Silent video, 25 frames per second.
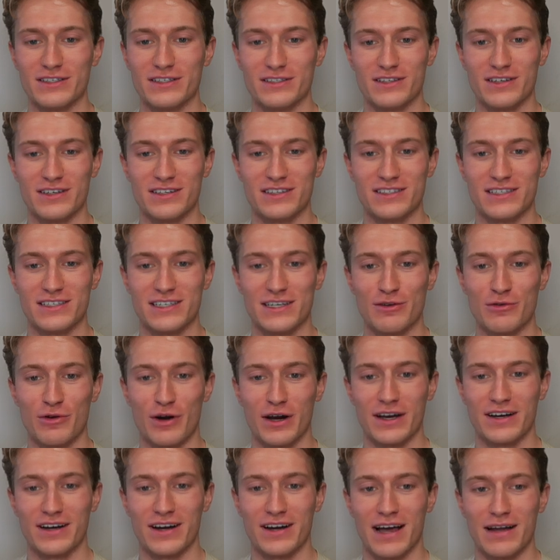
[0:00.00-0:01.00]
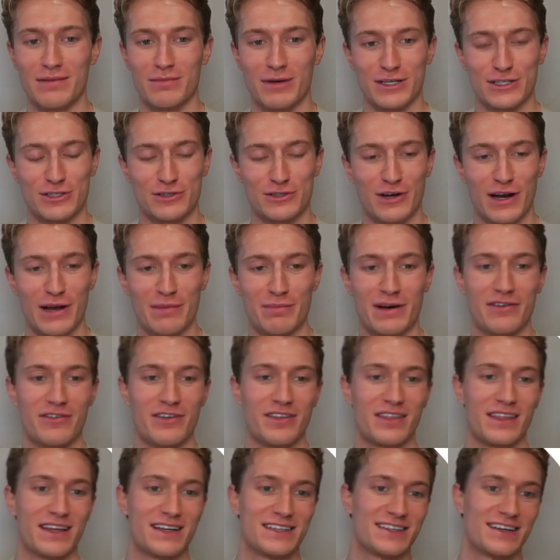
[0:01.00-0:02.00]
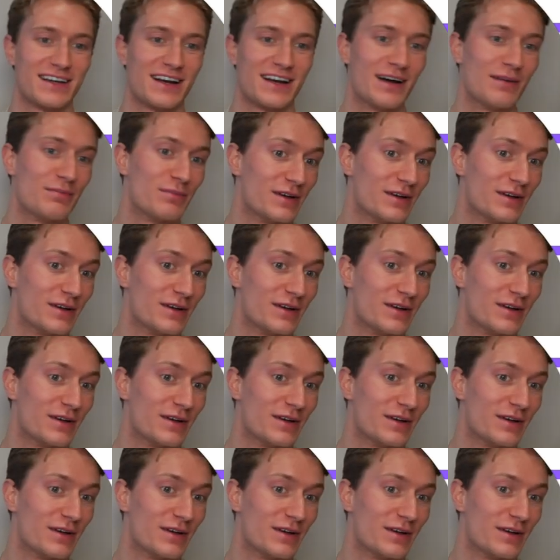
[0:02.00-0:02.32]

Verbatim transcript: you can see right here, I had my Stripe and everything set up.